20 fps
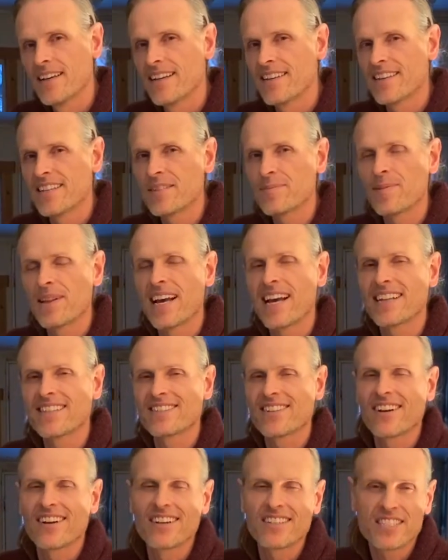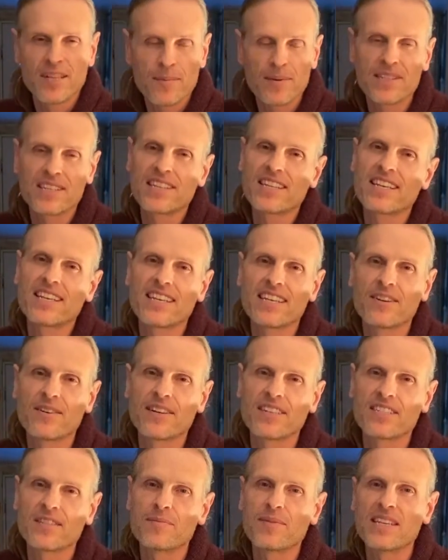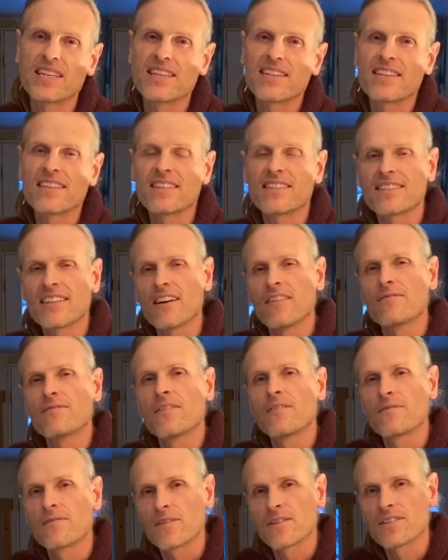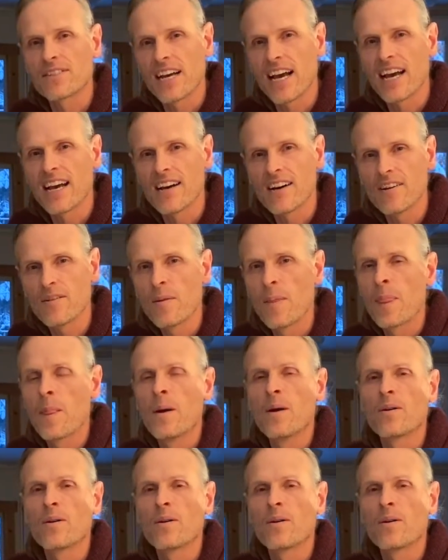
These plants are typically going to be the self-fertile